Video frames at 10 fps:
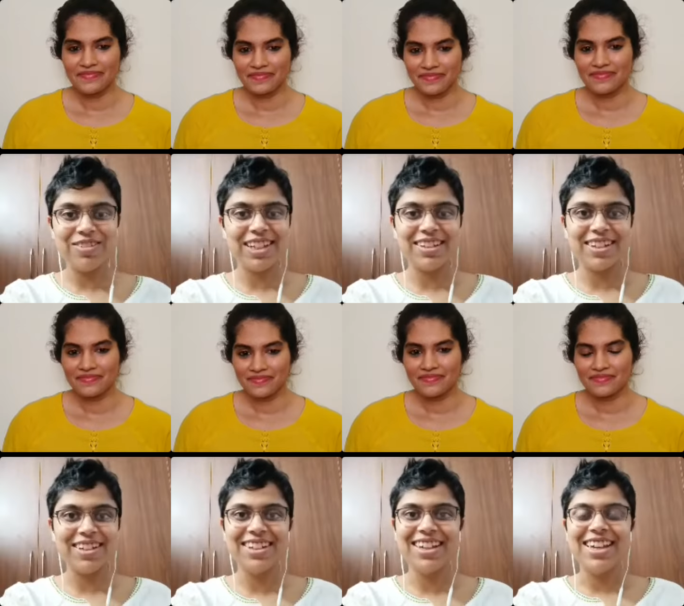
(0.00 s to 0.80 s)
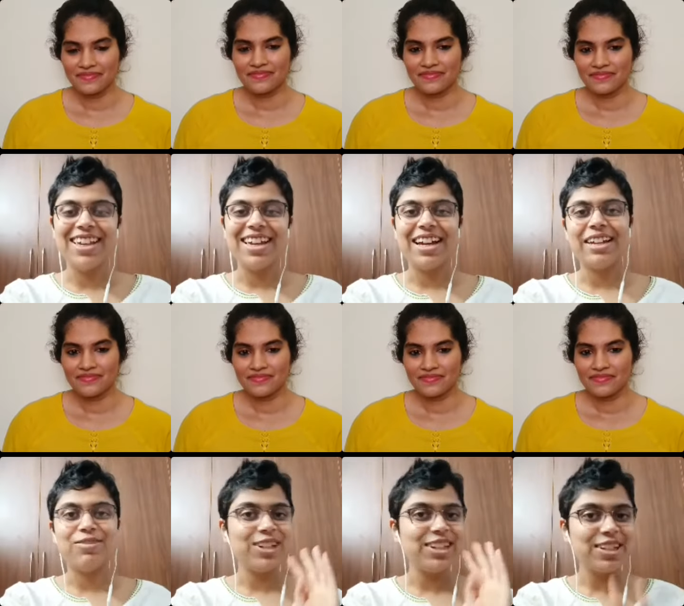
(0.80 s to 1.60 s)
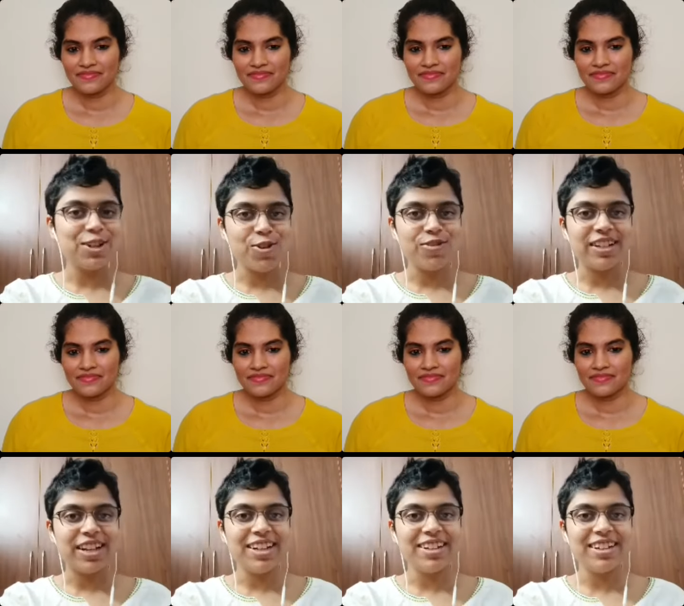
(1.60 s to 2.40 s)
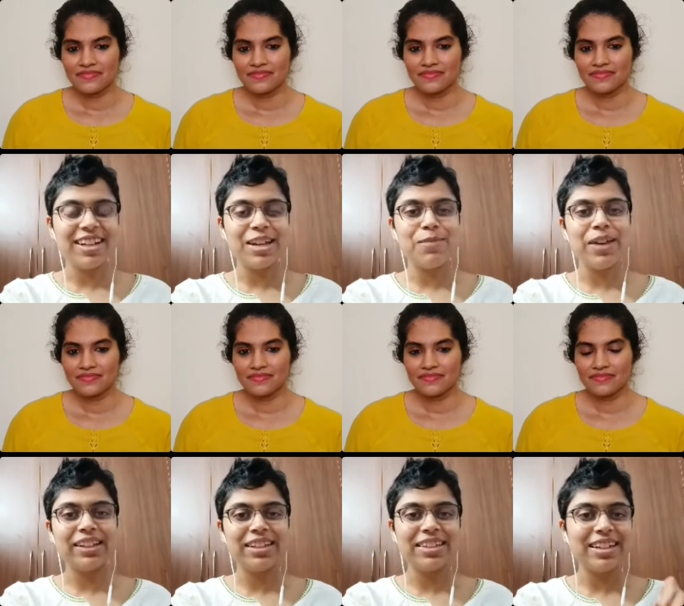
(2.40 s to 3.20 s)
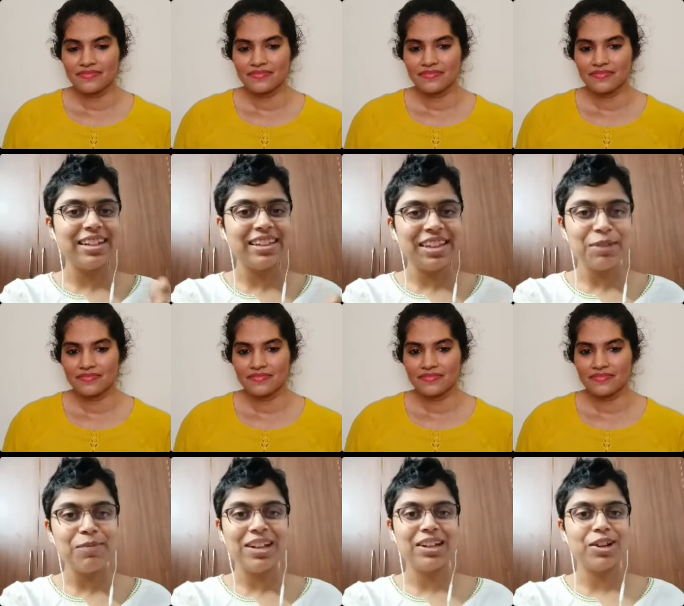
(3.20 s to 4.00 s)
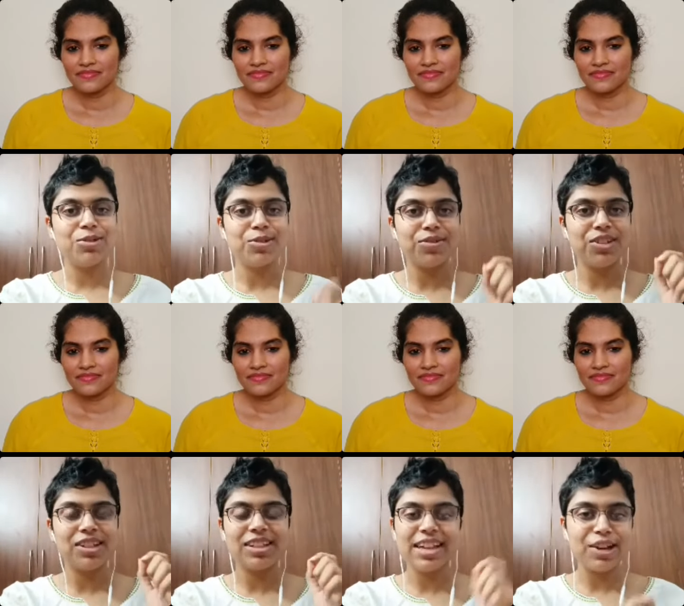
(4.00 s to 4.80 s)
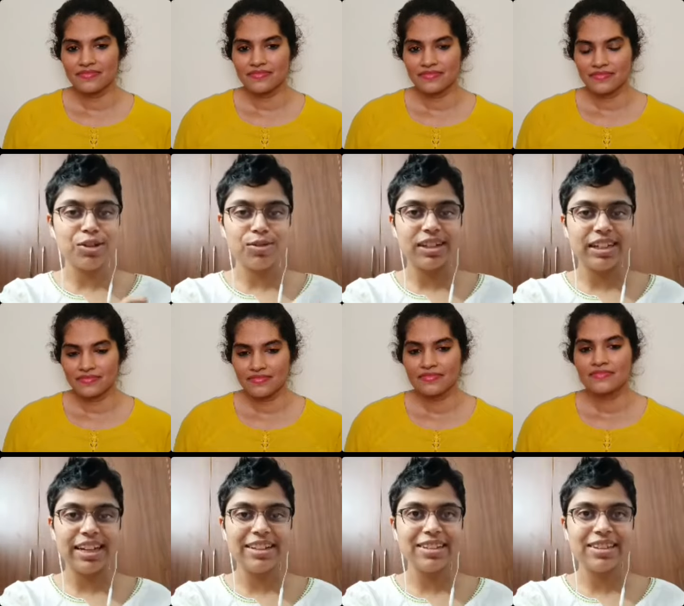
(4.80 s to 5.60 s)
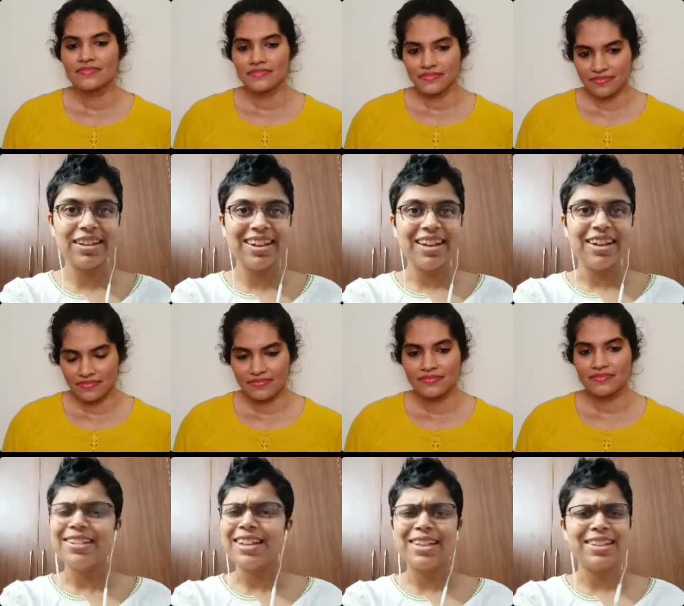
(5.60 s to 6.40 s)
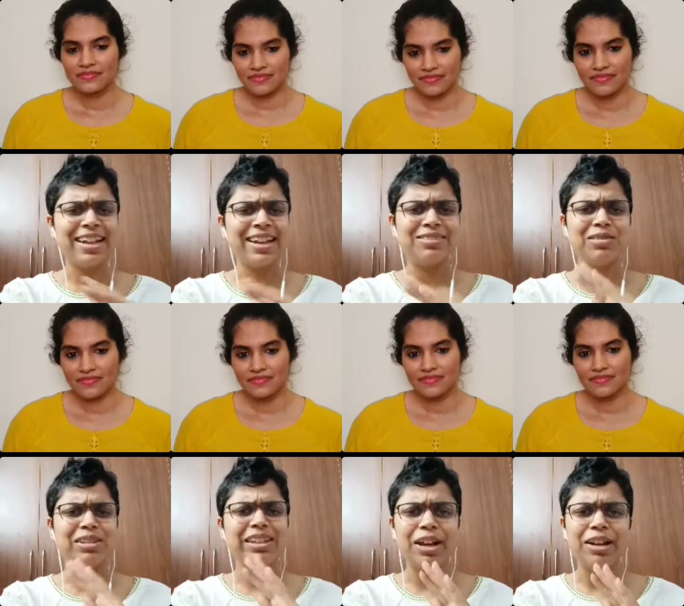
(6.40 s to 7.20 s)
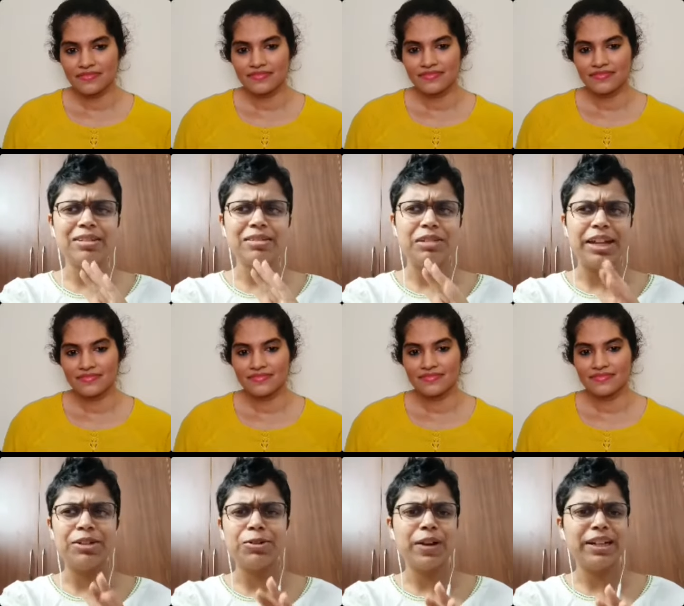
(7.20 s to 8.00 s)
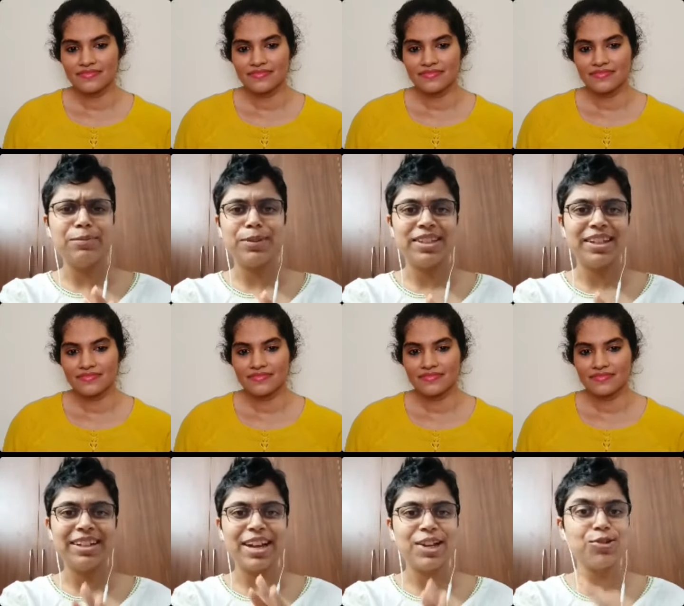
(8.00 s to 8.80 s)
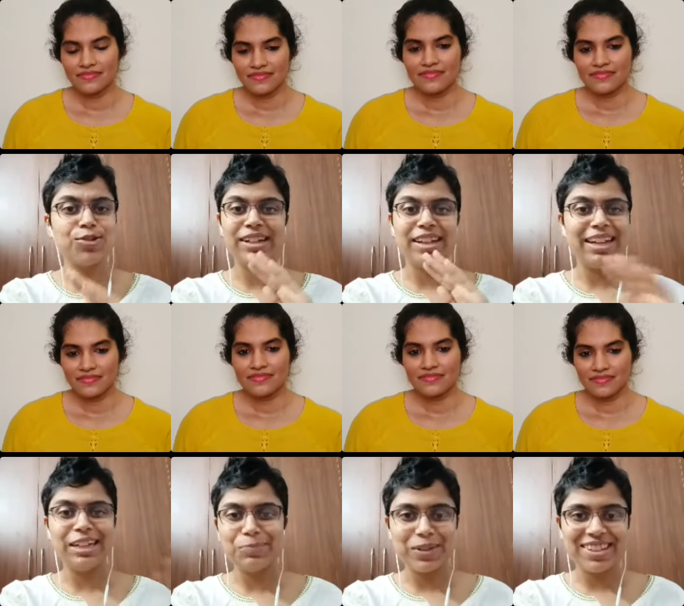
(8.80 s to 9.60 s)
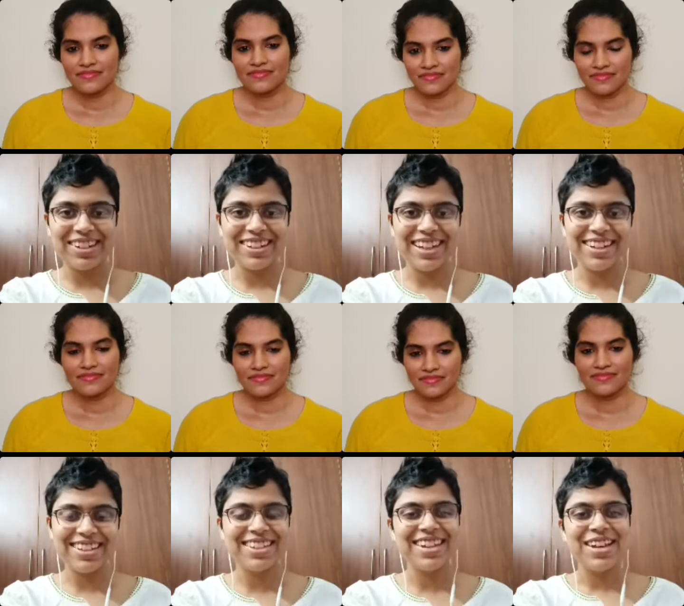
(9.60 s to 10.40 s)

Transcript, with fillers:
Speaker 1: freezer, I freeze it overnight and I make this really thick milk out of just cashew and dates. It has like mm. 10 or 20% cashew and 80% dates.